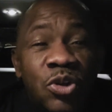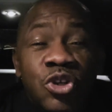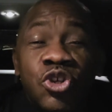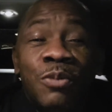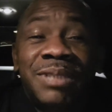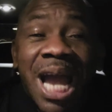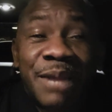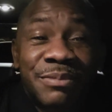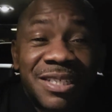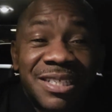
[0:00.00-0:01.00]

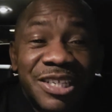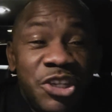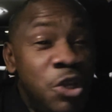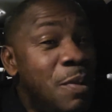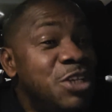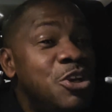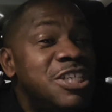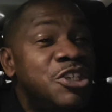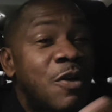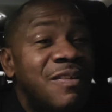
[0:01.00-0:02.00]
sometimes you might
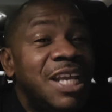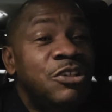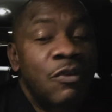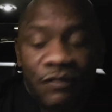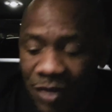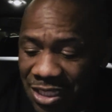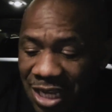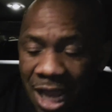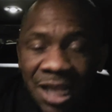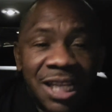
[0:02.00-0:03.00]
just discover that your
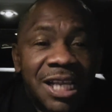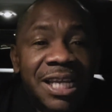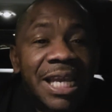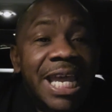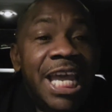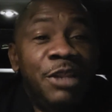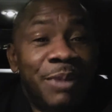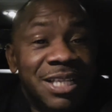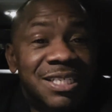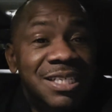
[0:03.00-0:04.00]
physical
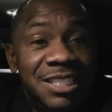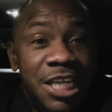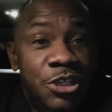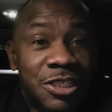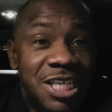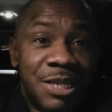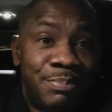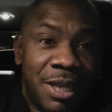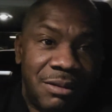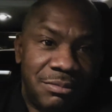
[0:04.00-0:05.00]
ailments, they just disappear.